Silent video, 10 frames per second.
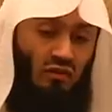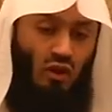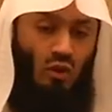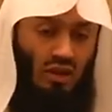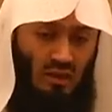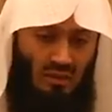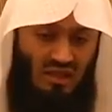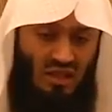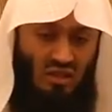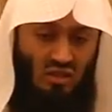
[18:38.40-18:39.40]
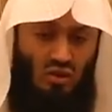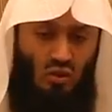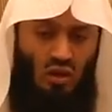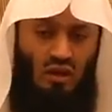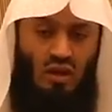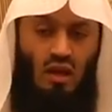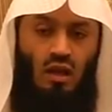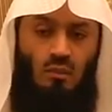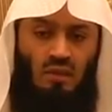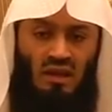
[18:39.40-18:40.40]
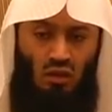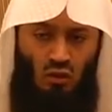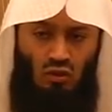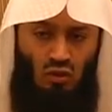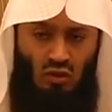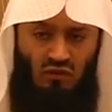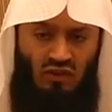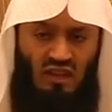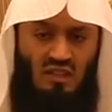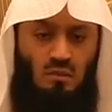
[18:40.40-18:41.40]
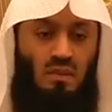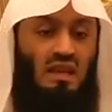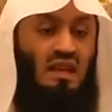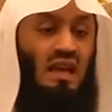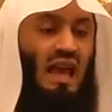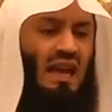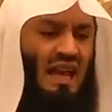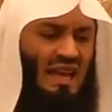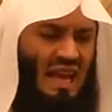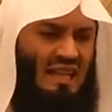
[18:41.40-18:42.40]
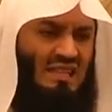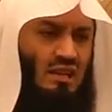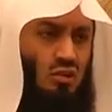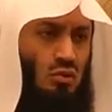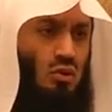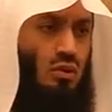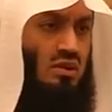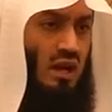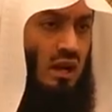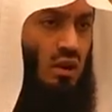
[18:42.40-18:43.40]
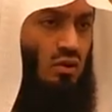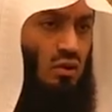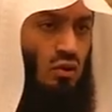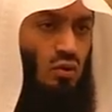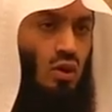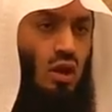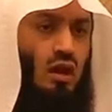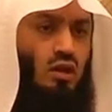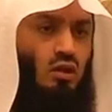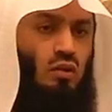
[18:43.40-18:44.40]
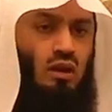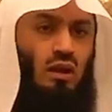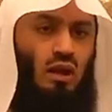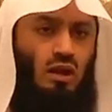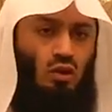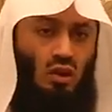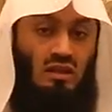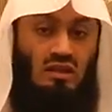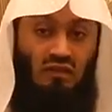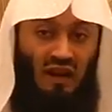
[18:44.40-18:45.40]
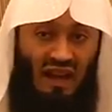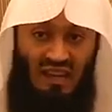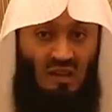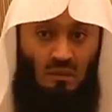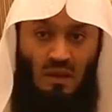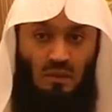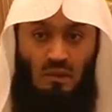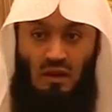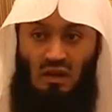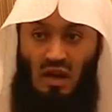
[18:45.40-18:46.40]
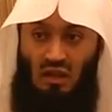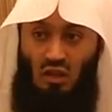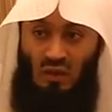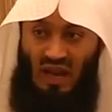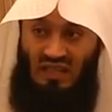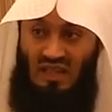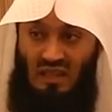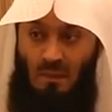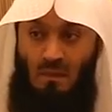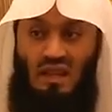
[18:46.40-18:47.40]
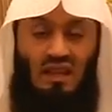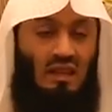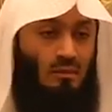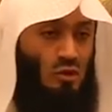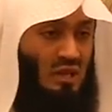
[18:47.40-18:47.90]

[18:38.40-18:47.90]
following the message and so on, being good to your friends, being a, an asset to those around you, you know, uh, not dividing people, but rather uniting them, bringing them